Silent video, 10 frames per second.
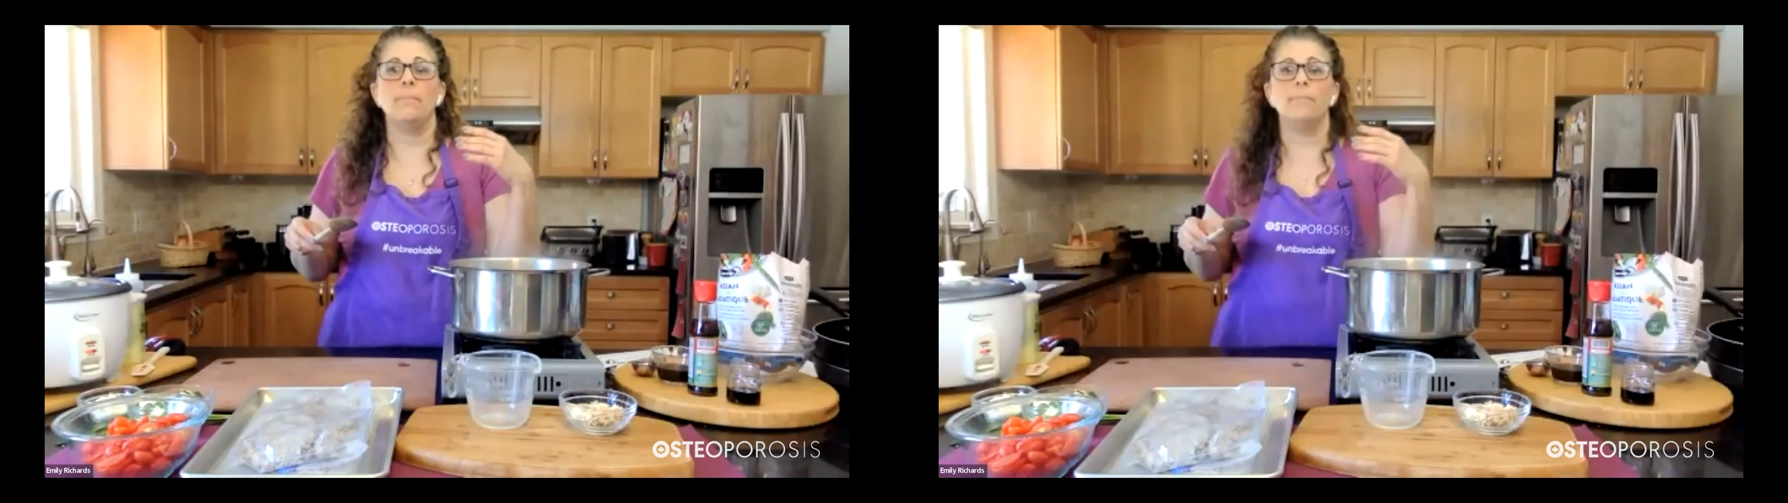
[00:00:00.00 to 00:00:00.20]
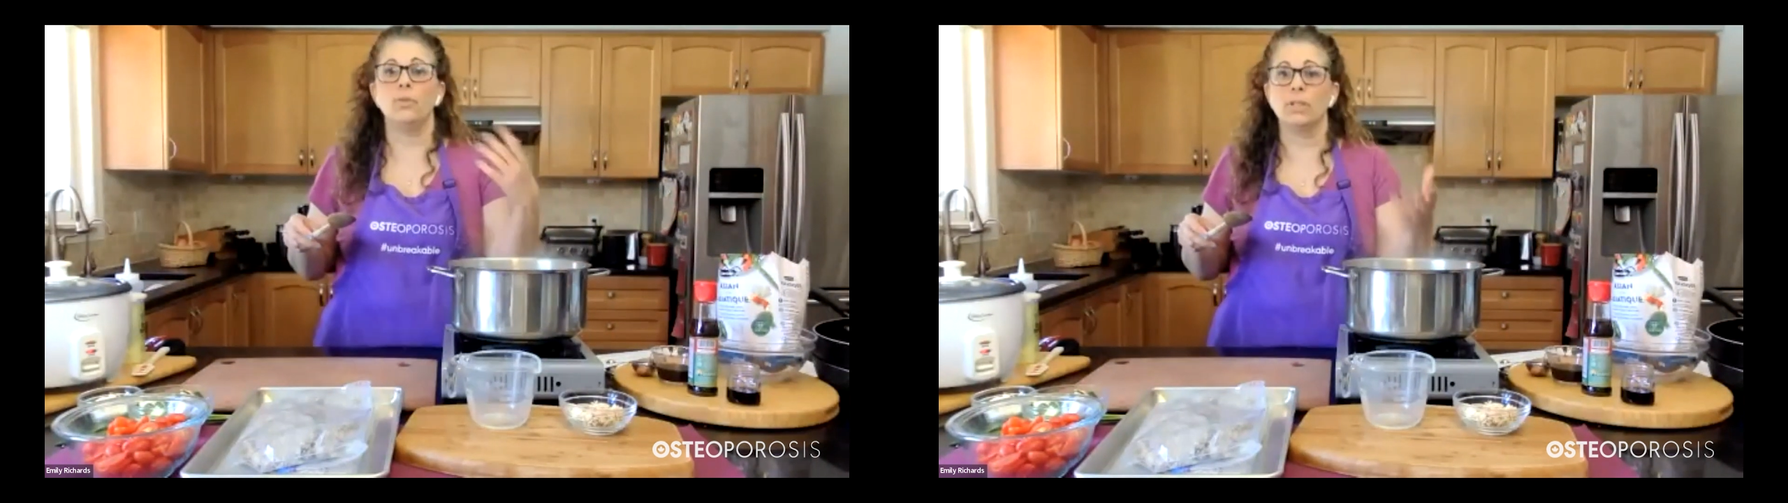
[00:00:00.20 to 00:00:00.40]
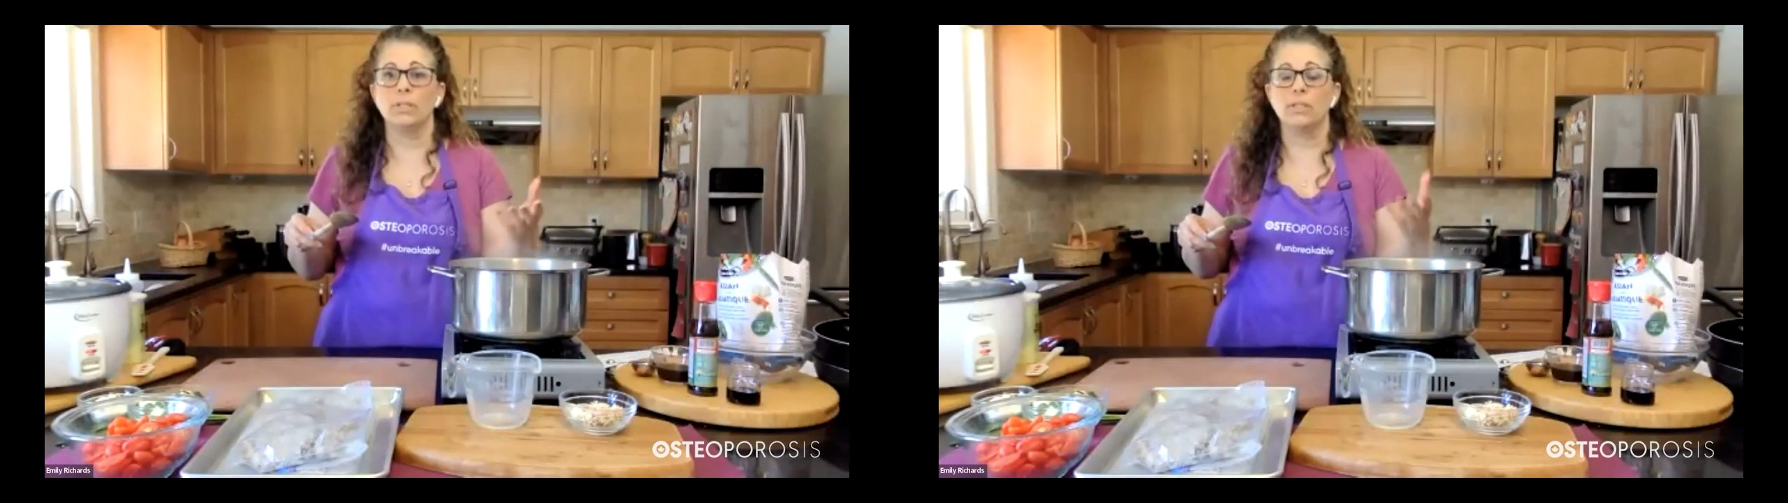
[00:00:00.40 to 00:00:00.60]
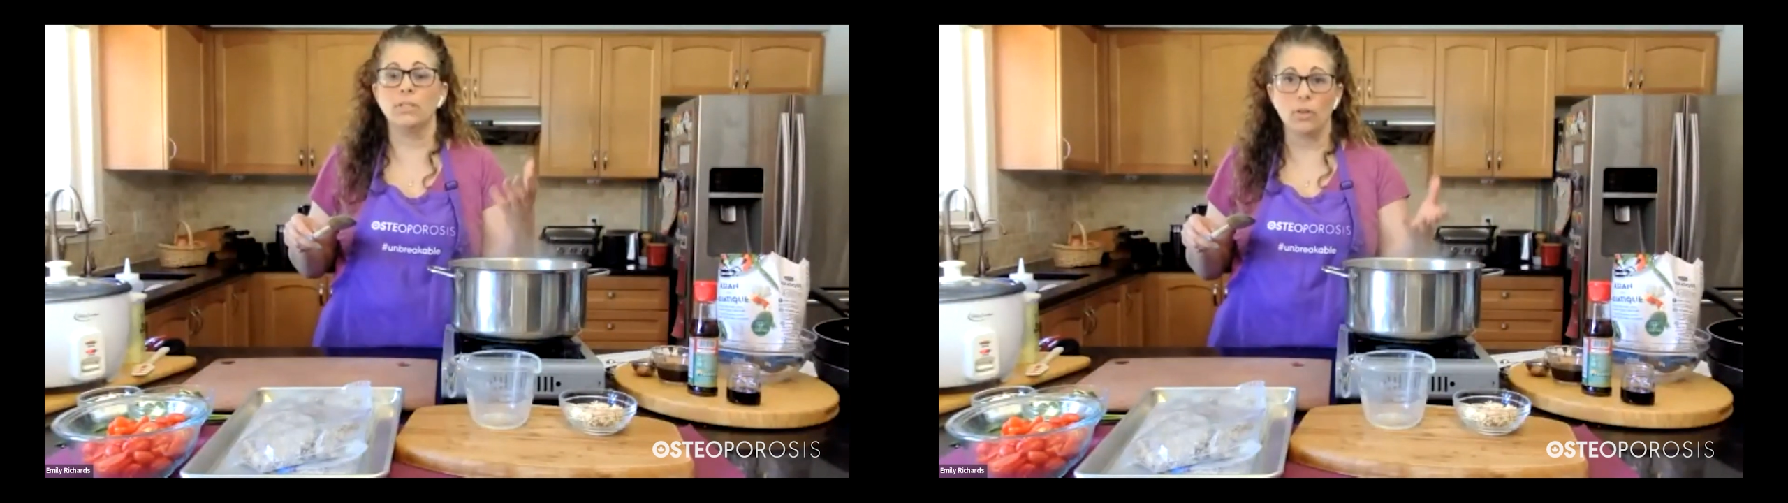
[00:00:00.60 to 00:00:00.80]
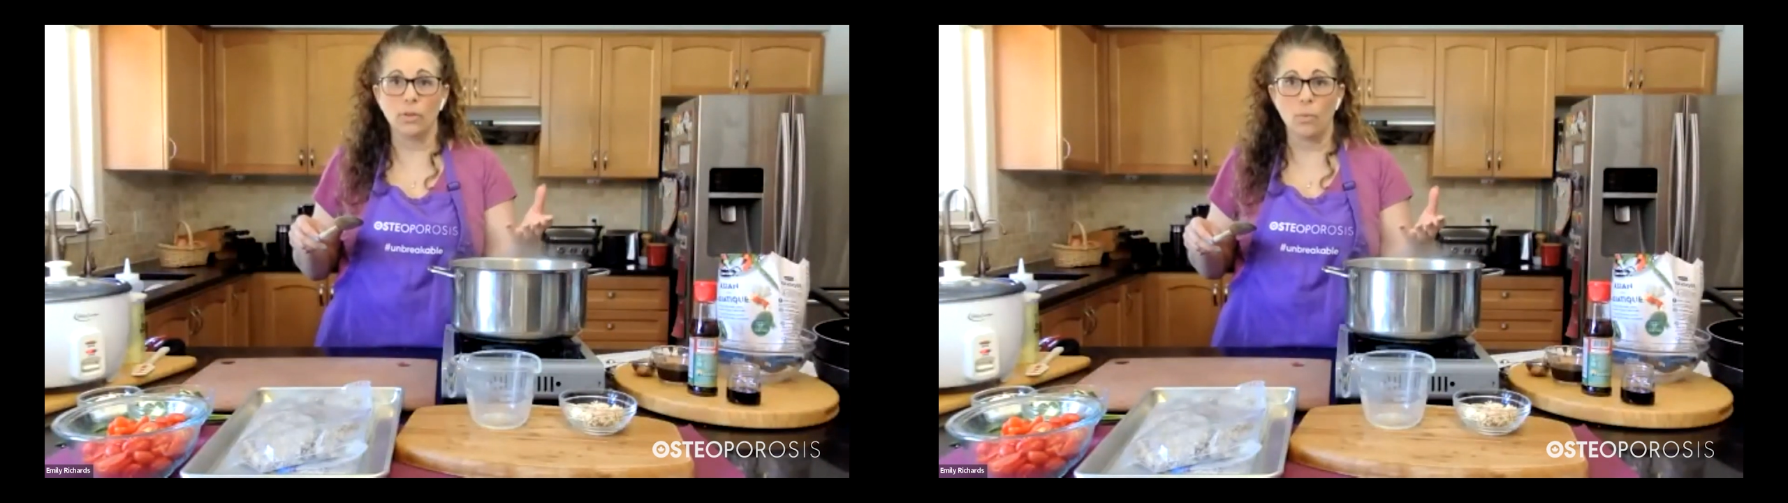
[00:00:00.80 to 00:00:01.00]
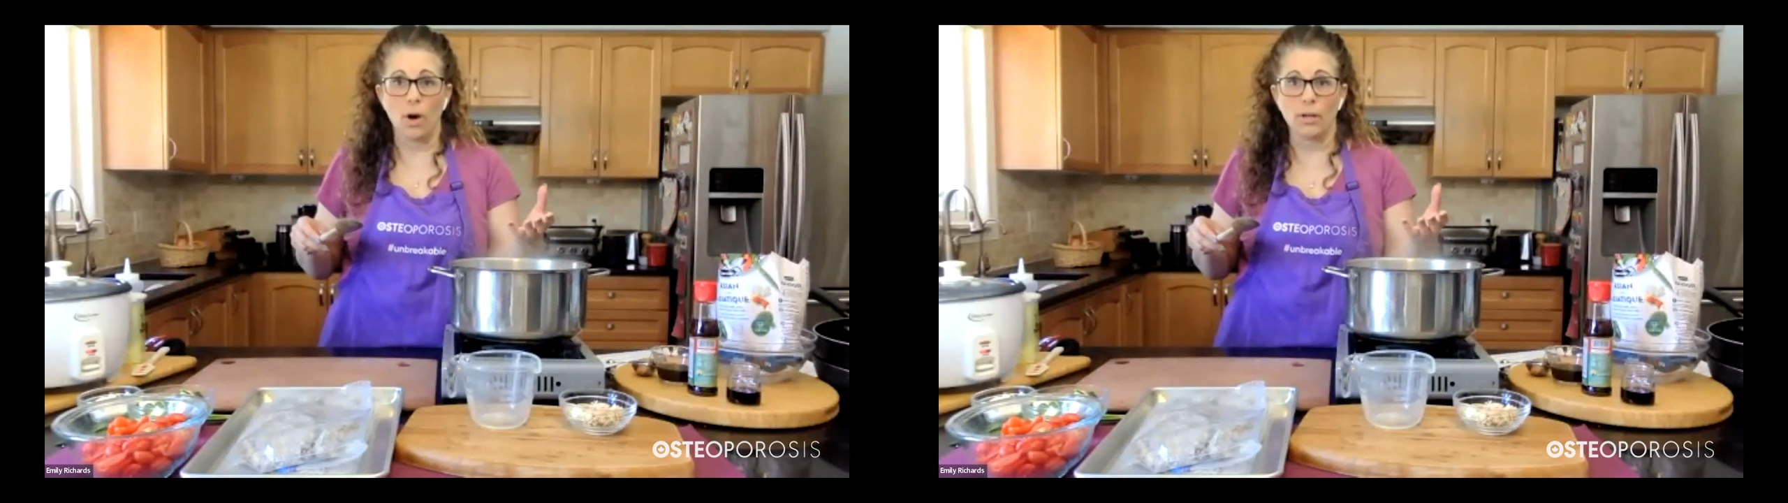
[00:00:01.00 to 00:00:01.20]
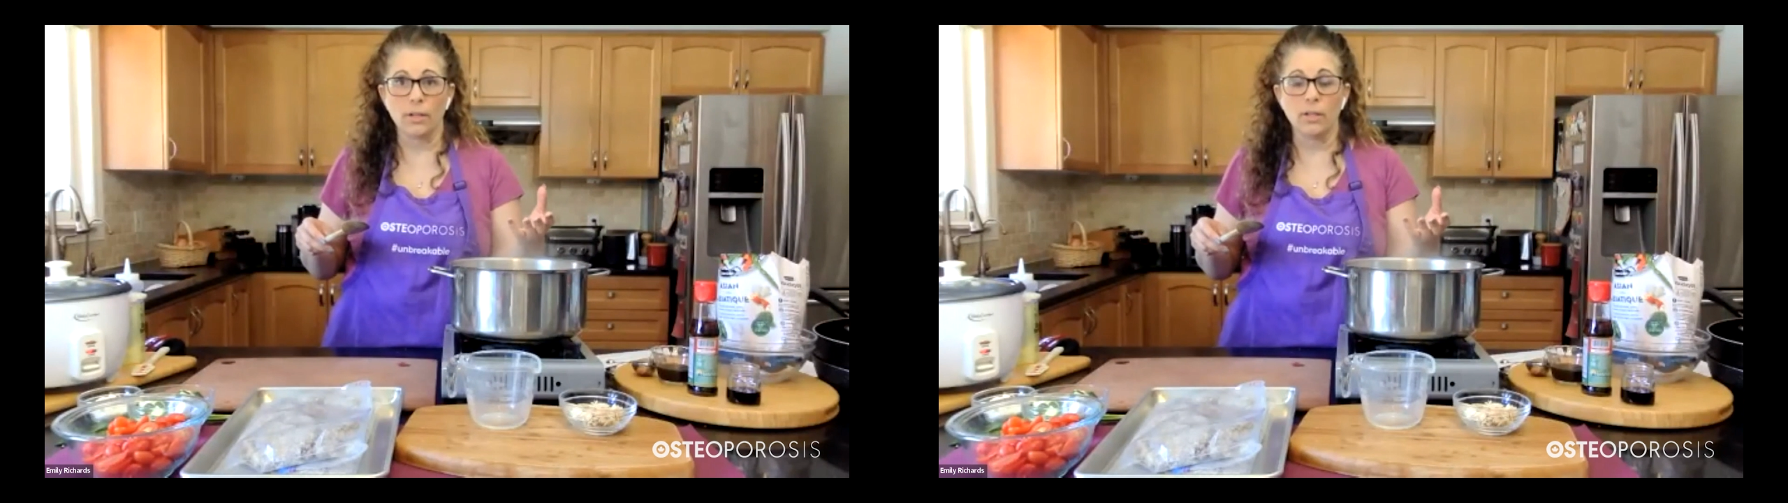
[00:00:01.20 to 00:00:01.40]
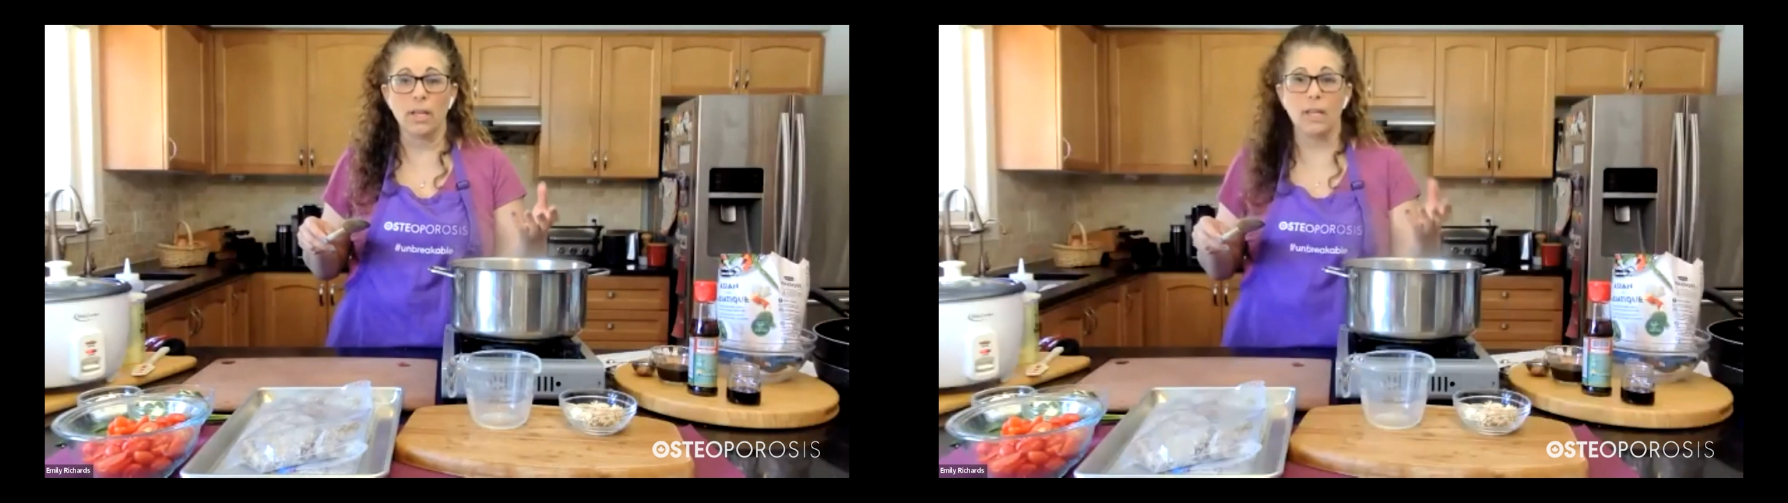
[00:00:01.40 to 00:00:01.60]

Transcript: You can salt the water